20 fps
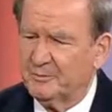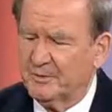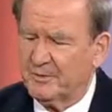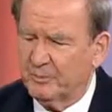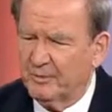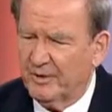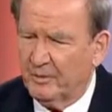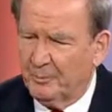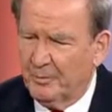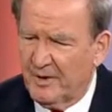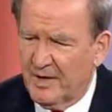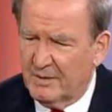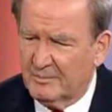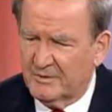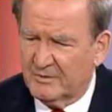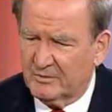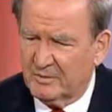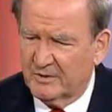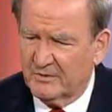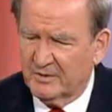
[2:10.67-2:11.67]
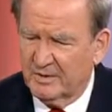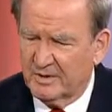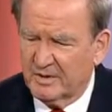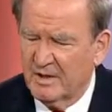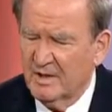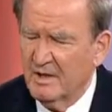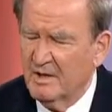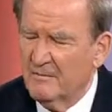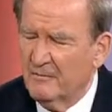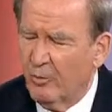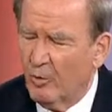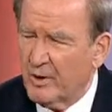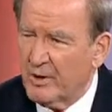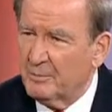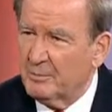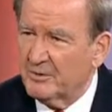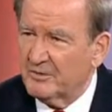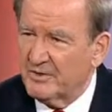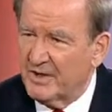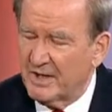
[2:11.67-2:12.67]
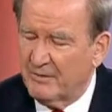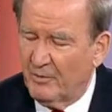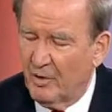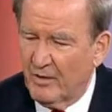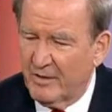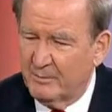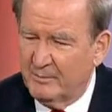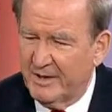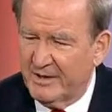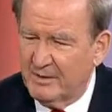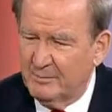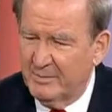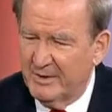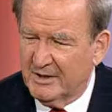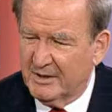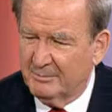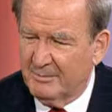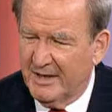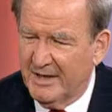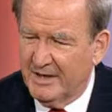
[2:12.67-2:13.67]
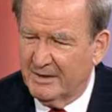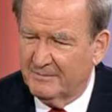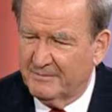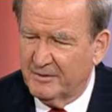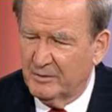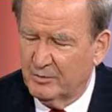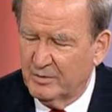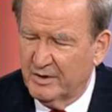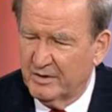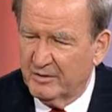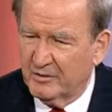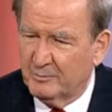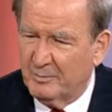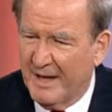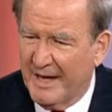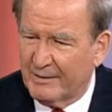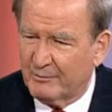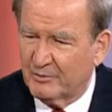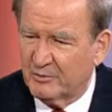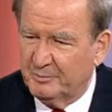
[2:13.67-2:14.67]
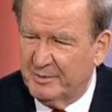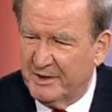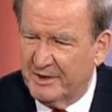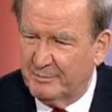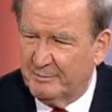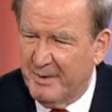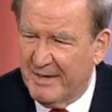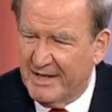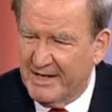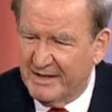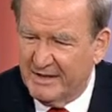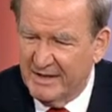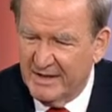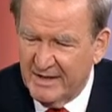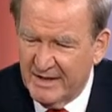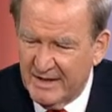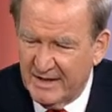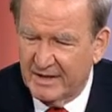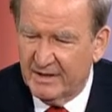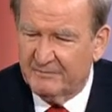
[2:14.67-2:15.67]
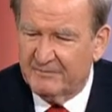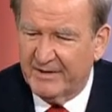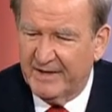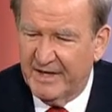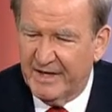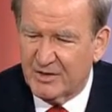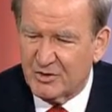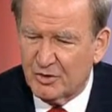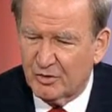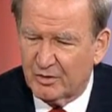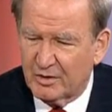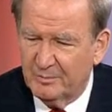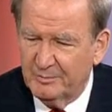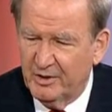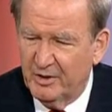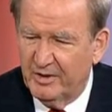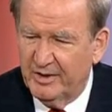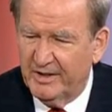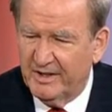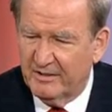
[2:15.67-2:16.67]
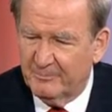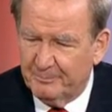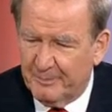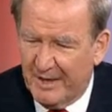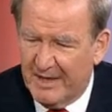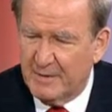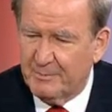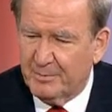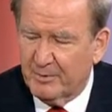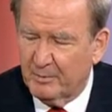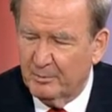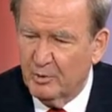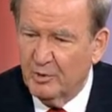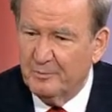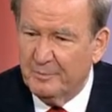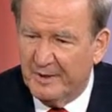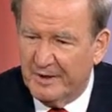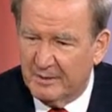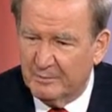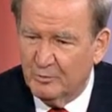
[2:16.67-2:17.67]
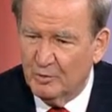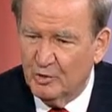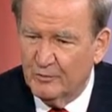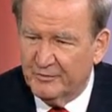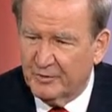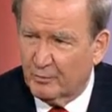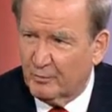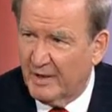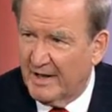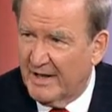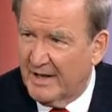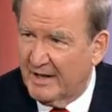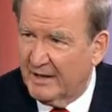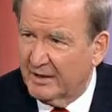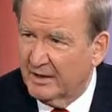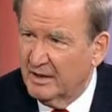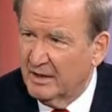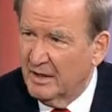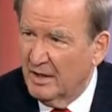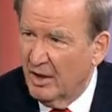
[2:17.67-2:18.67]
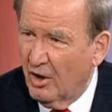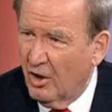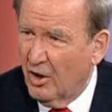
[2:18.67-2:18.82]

But the real problem is, Chris, look, 40% of all the money being made a few years back was being made in the financial community of paper move, being moved around. Yeah.